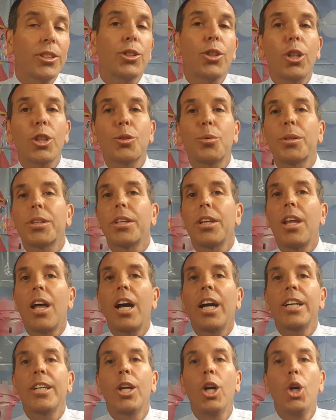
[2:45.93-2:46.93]
starts with the
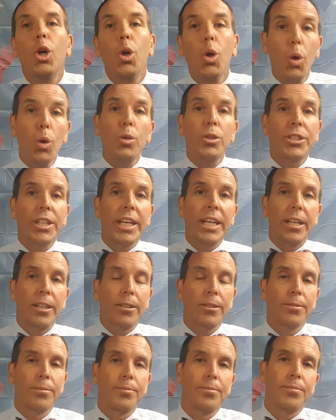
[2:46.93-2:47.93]
line, "Who's there?"
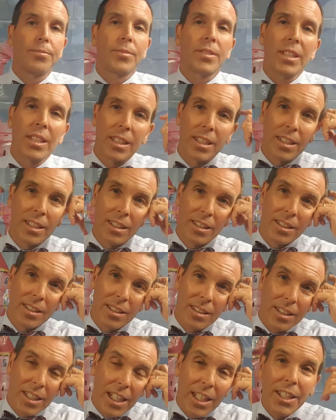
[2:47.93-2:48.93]

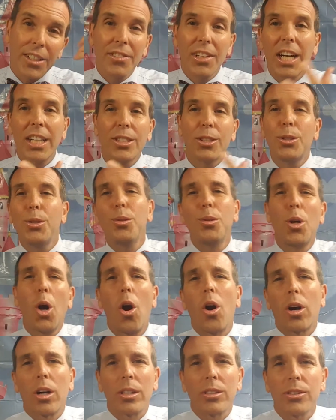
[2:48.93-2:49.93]
And you've got two
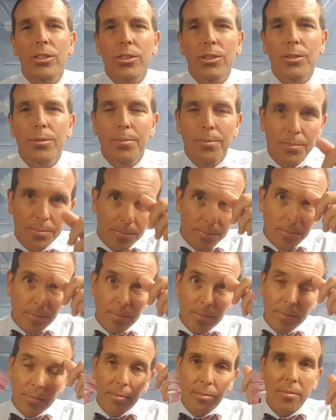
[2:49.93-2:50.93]
guards.
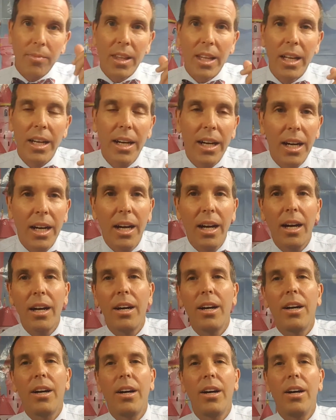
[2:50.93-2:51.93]

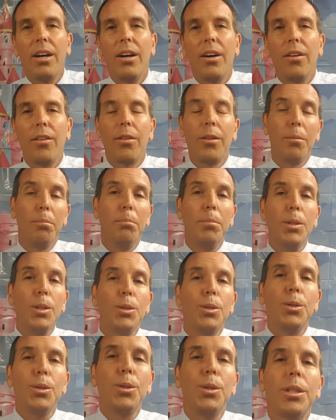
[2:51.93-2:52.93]
The
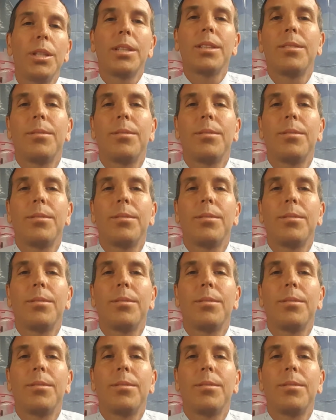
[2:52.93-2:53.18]
mood